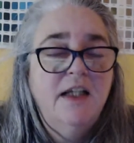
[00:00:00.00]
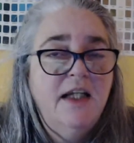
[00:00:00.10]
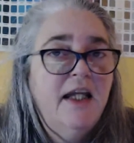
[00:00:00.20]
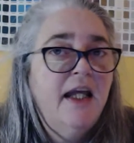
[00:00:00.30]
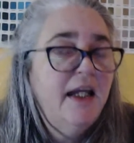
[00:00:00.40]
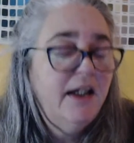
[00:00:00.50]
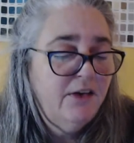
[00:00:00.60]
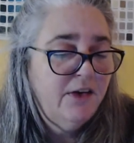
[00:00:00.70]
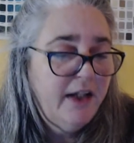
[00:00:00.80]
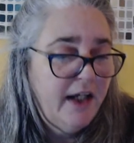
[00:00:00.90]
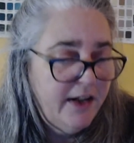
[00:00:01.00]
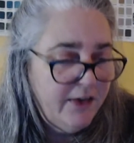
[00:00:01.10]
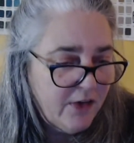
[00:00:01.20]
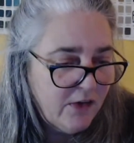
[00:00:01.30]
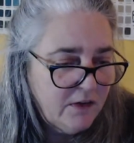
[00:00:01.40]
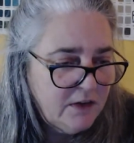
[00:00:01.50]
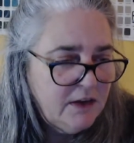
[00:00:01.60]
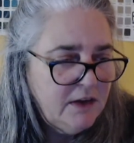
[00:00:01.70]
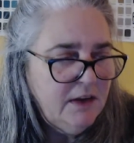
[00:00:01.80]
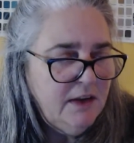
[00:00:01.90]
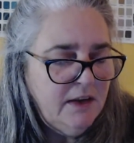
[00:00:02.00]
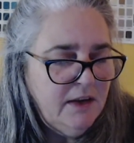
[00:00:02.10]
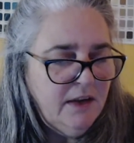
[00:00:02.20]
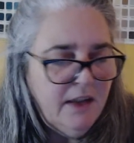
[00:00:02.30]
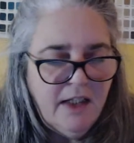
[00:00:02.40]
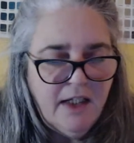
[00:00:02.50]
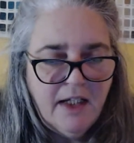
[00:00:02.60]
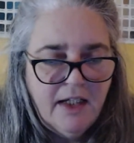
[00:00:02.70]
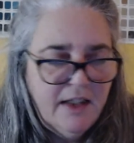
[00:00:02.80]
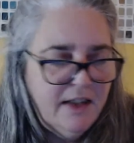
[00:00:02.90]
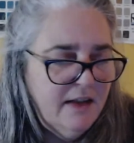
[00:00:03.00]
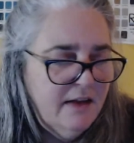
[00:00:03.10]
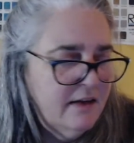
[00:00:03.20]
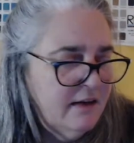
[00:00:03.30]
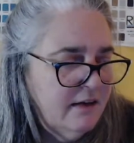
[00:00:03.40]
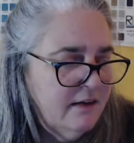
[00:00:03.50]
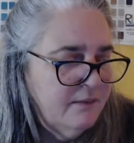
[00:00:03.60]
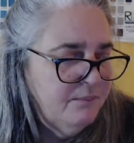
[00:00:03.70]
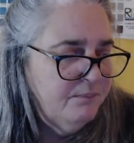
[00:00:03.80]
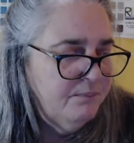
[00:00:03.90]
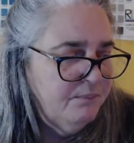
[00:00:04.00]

Carol, and